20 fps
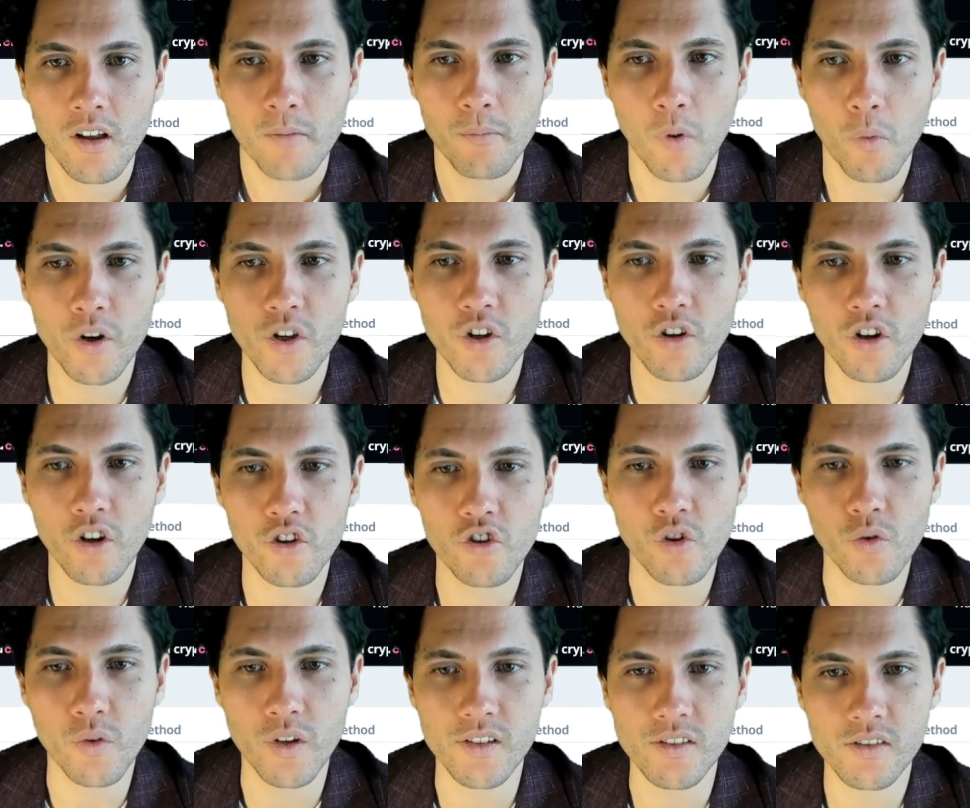But what you're going to
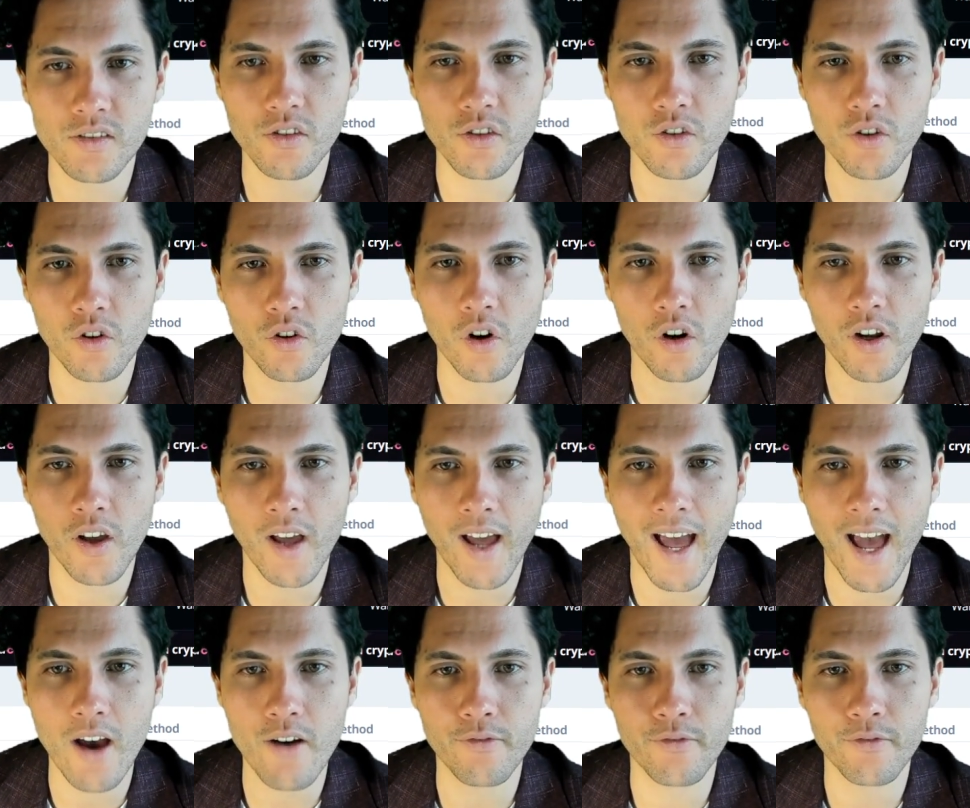do is you're going to
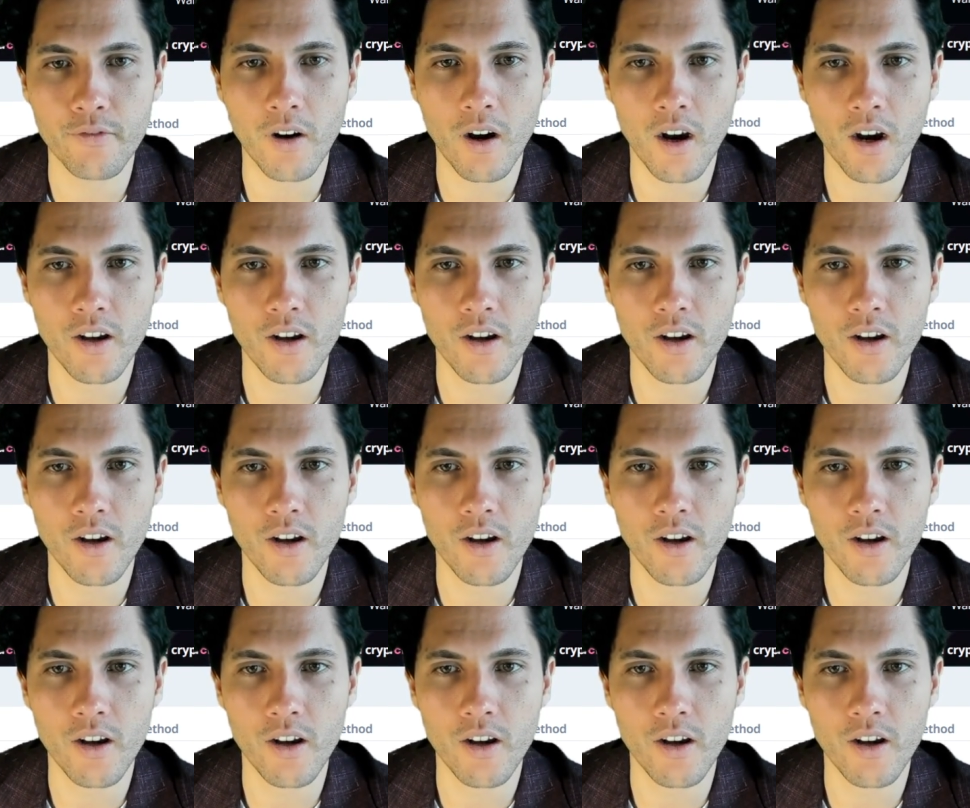have,